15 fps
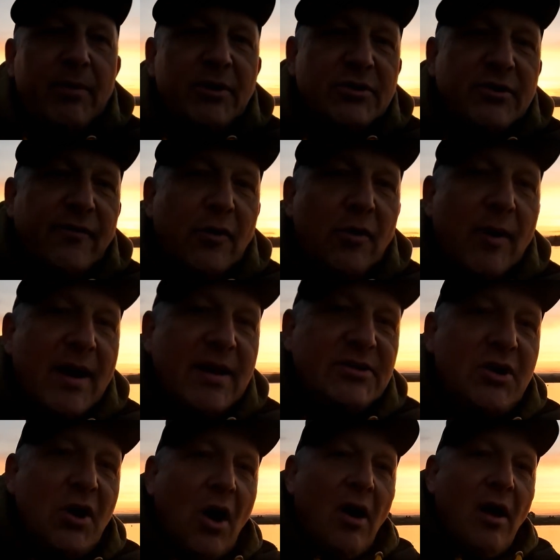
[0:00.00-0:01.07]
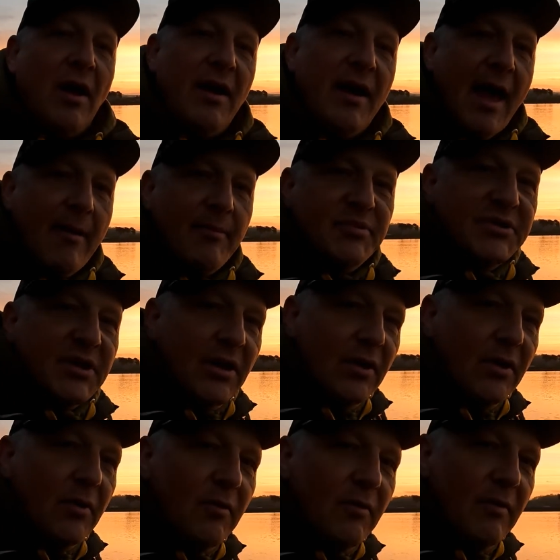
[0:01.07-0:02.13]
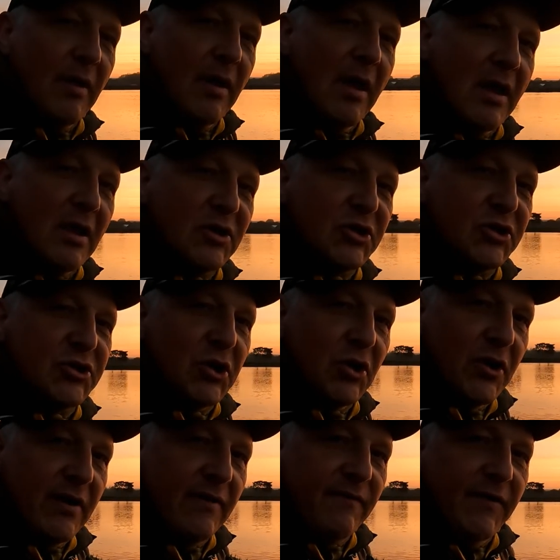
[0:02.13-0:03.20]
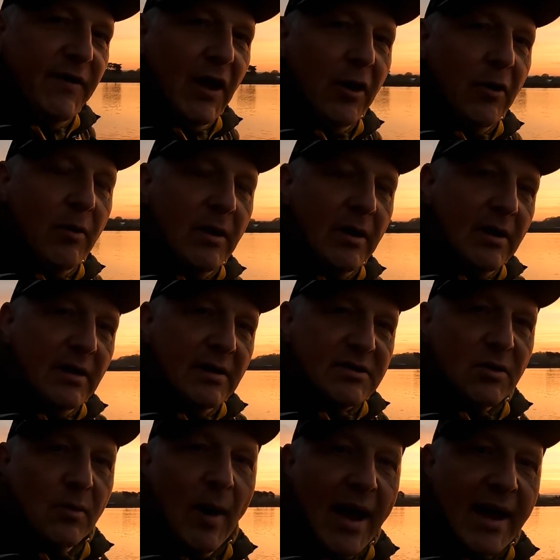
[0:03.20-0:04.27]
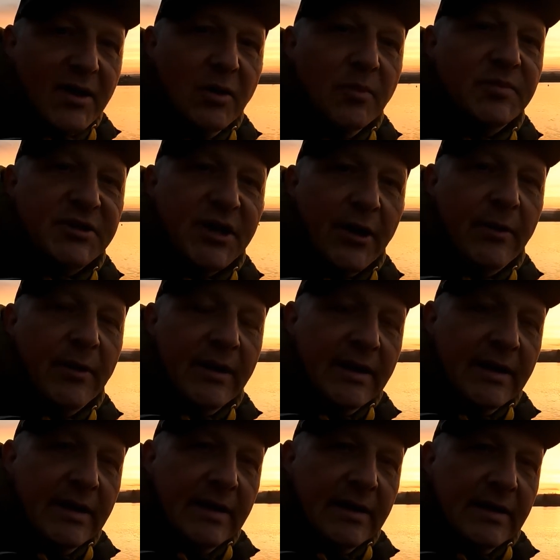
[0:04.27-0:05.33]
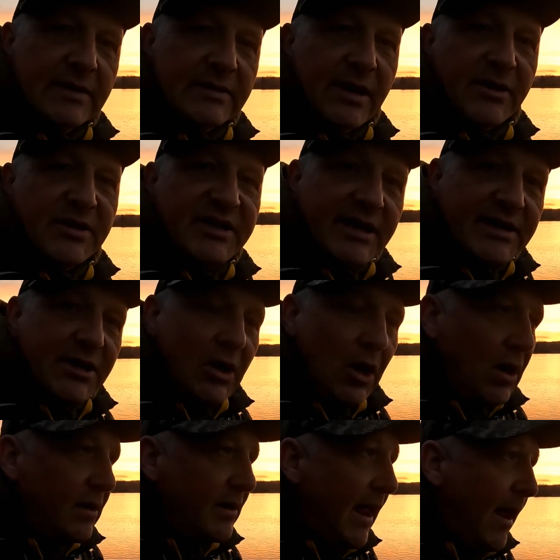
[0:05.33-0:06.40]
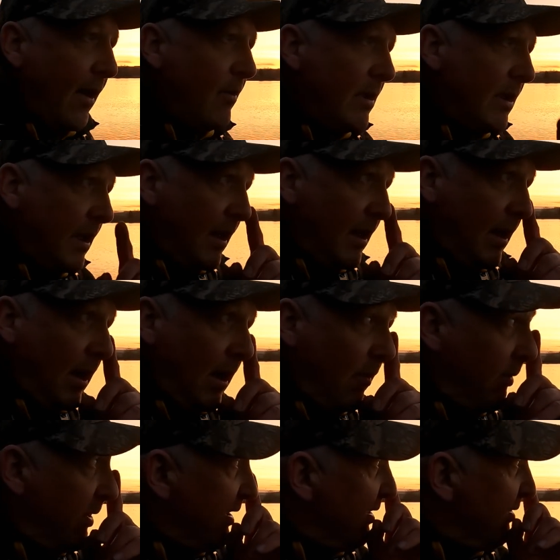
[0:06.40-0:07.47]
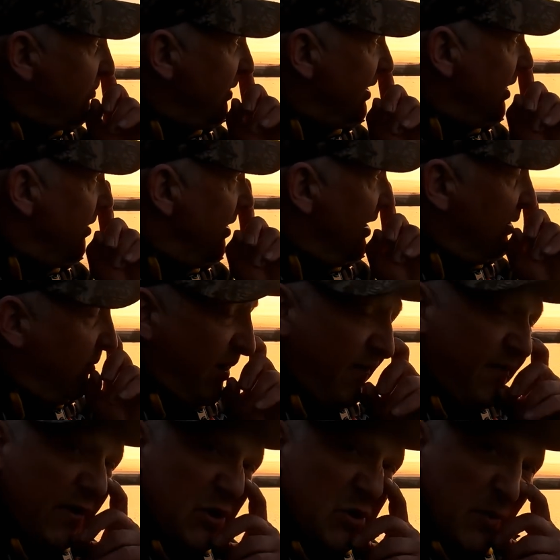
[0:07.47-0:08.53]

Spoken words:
because you've always got an absolute stunning view to wake up to. So it's 6 o'clock now. We're going to be doing a little bit of fish